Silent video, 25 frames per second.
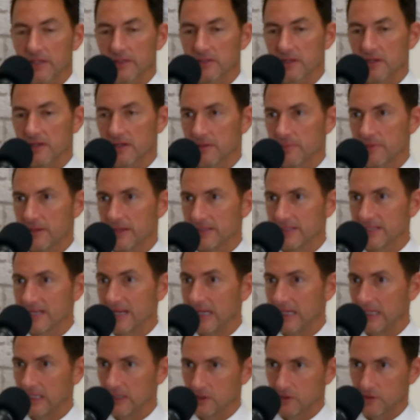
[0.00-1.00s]
talk about
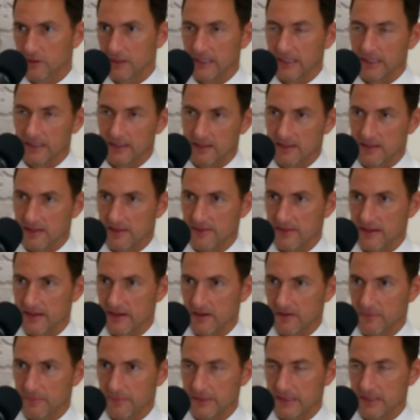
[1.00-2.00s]
tailoring
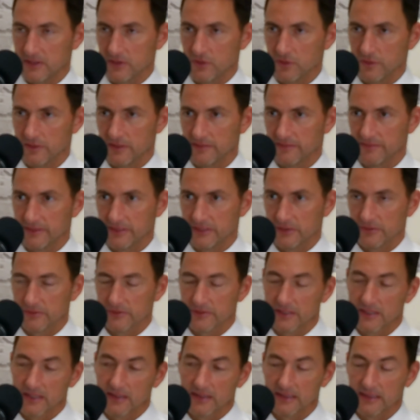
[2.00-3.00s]
therapy to
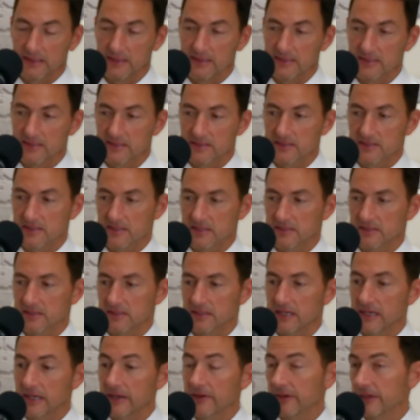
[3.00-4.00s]
individuals, and I think this is a
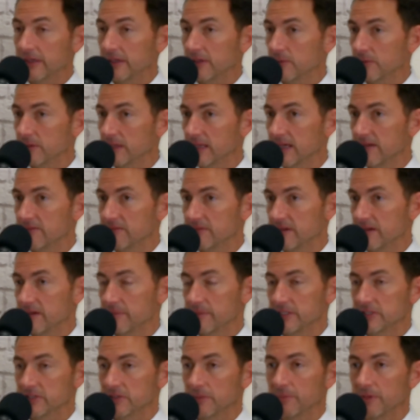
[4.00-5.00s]
scenario where that very
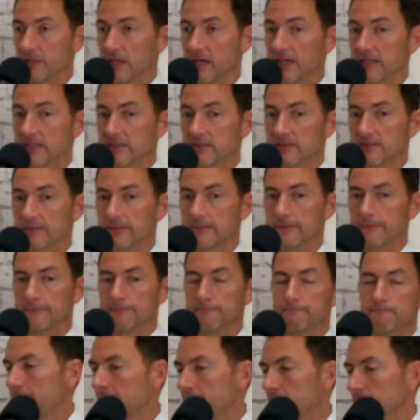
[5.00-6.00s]
much applies.
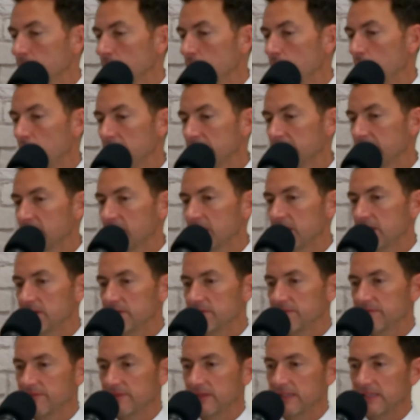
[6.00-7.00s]
One
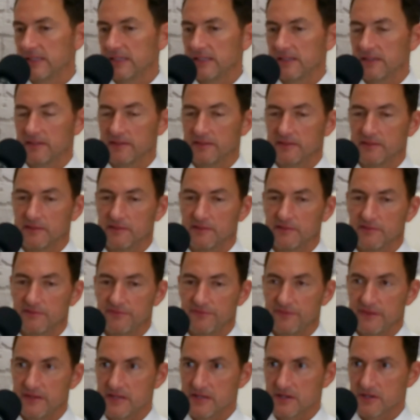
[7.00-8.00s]
of the
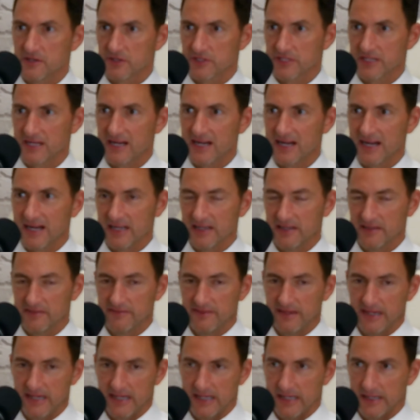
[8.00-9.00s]
fears I have
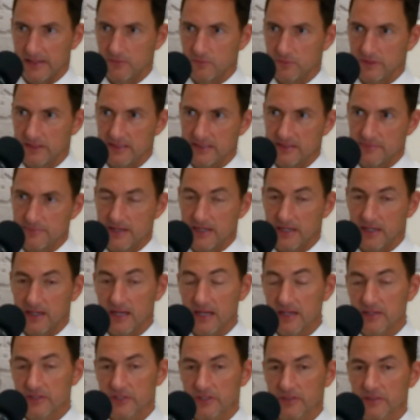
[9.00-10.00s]
had with these
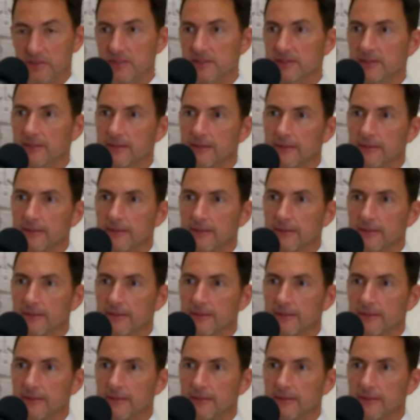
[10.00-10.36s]
medications